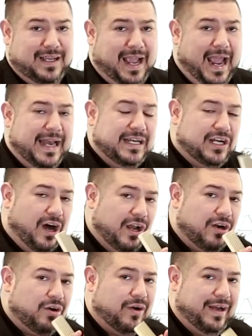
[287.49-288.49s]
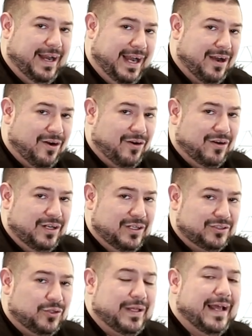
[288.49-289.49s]
and color her hair
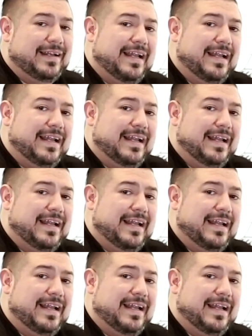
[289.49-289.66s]
so that